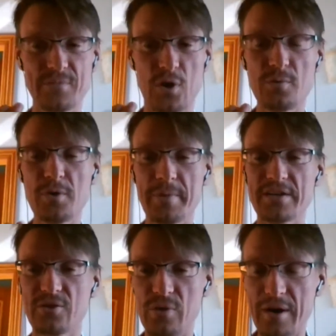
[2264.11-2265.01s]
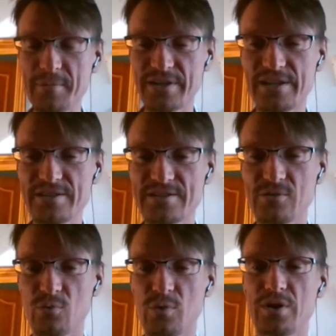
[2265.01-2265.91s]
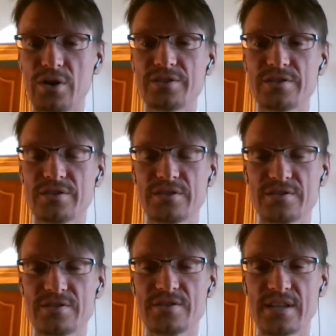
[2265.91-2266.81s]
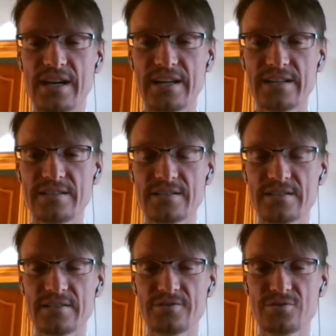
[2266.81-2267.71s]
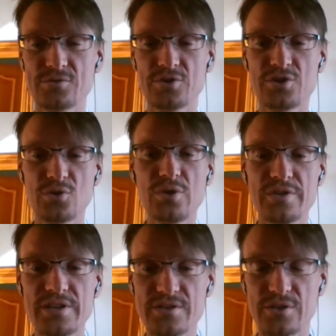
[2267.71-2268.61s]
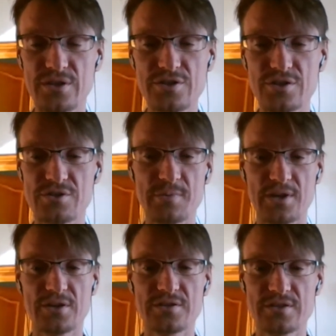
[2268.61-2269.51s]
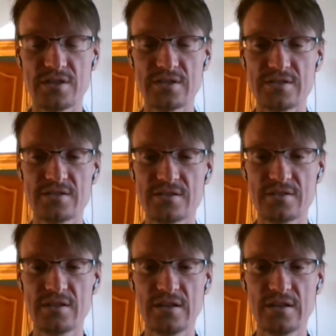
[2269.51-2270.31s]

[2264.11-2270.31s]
homeopathic remedies were not designed to cure these conditions, because it's